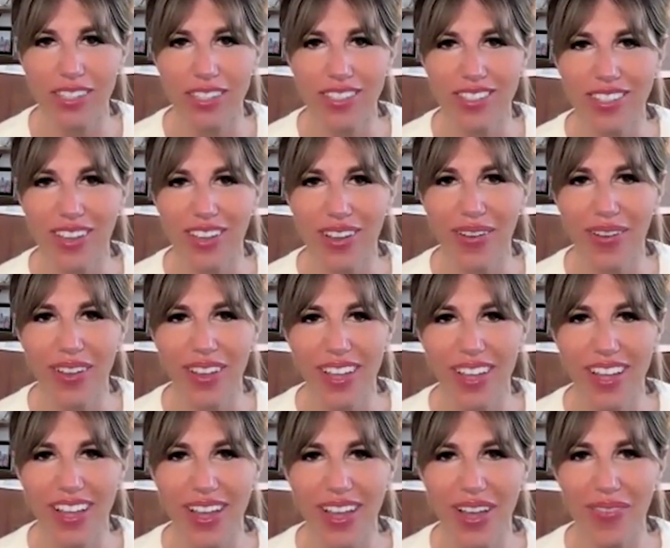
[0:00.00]
And so
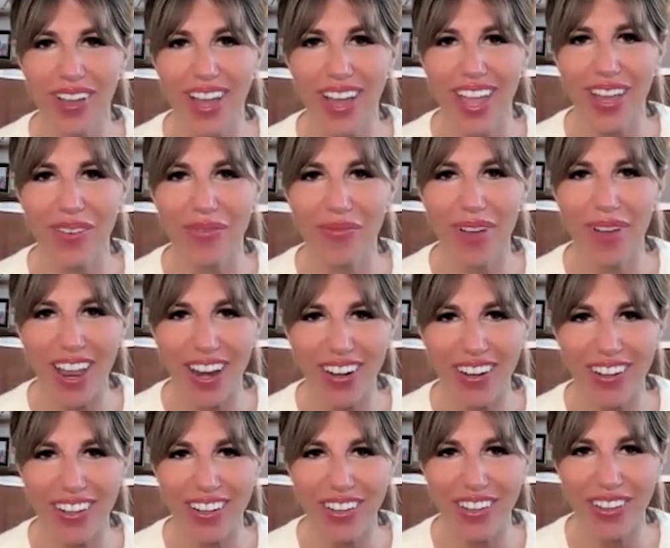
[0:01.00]
um, I admire
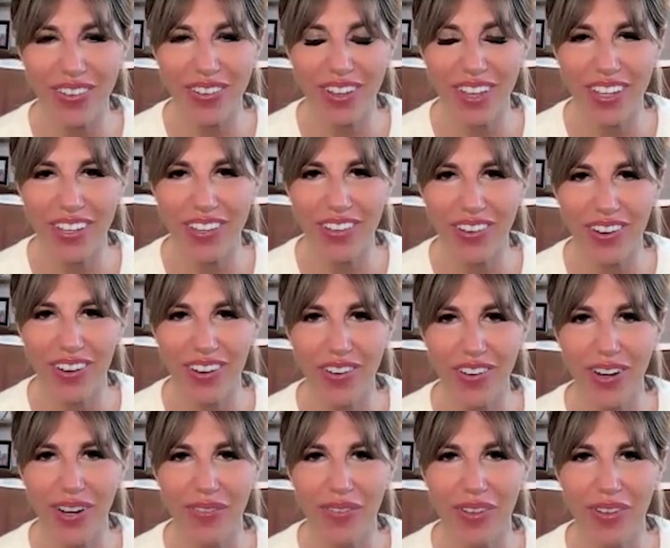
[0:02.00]
you and you're
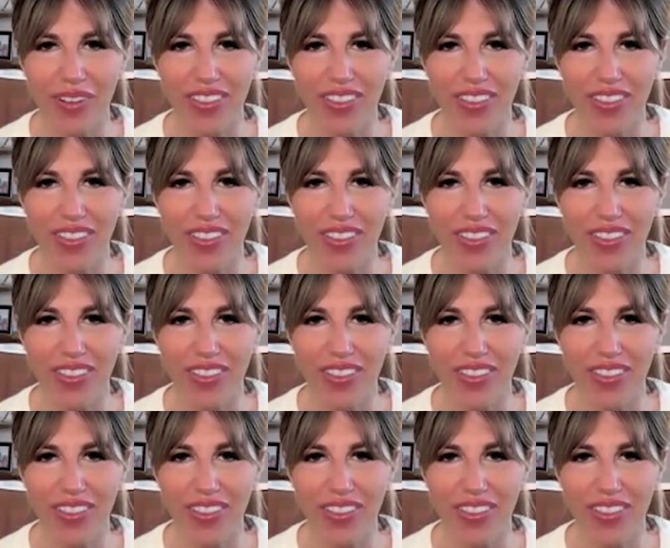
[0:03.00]
incredible.